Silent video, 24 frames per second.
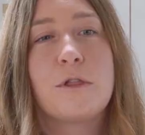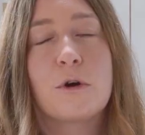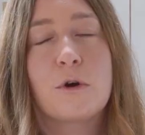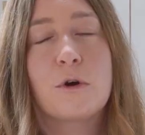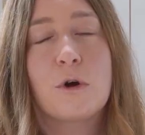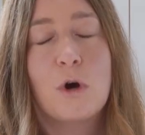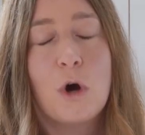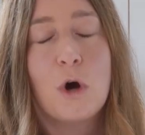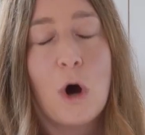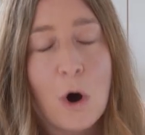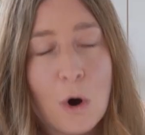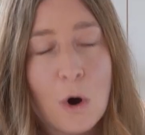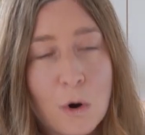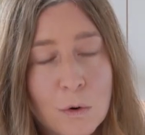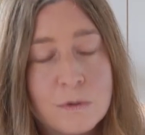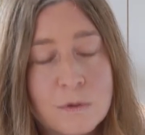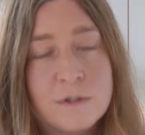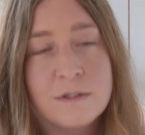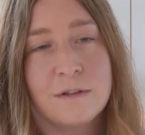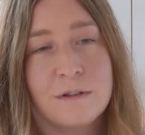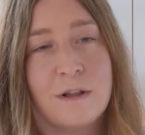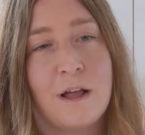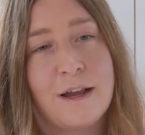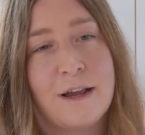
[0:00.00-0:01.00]
The
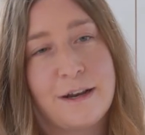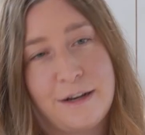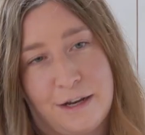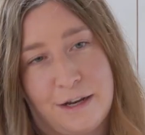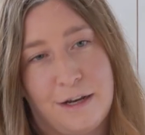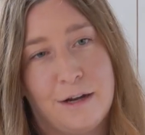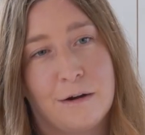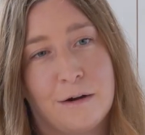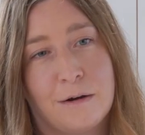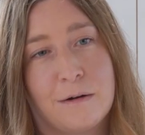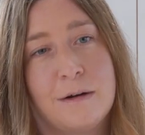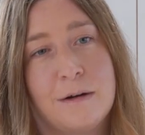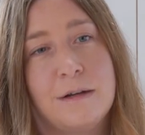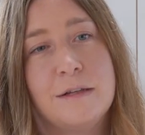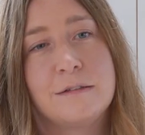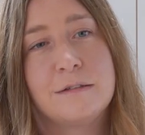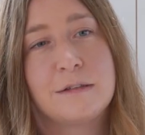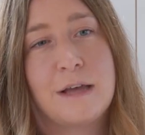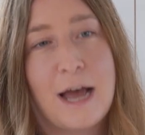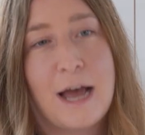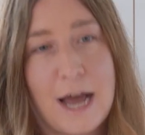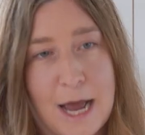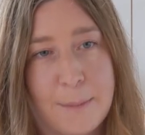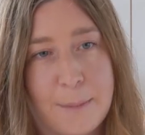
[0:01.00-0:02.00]
coastline here
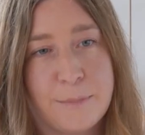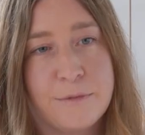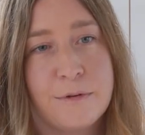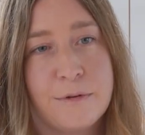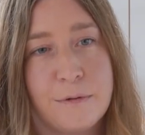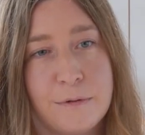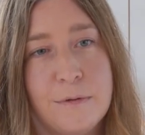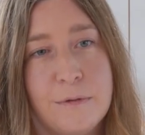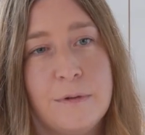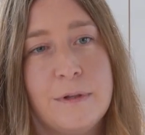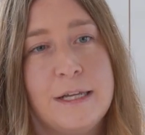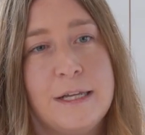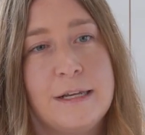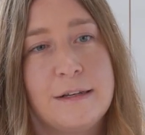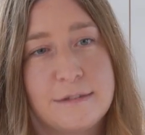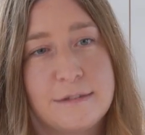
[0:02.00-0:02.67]
is absolutely